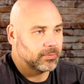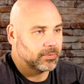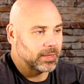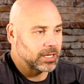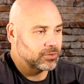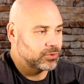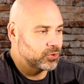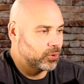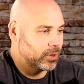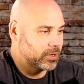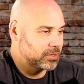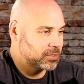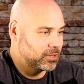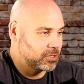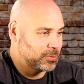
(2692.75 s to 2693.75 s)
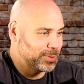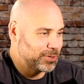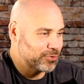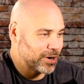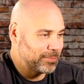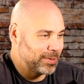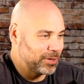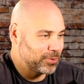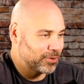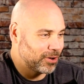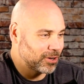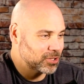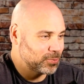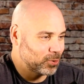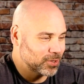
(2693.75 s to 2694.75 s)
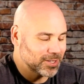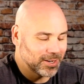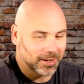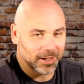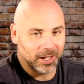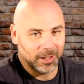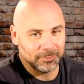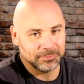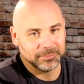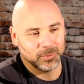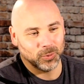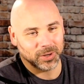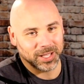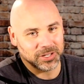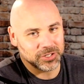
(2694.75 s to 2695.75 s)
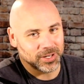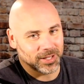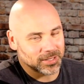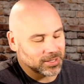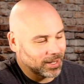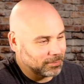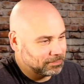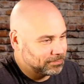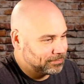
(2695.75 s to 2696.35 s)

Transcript: Thanks for joining us. This has been Trey Biddy with HawgSports.com. We'll catch you next time.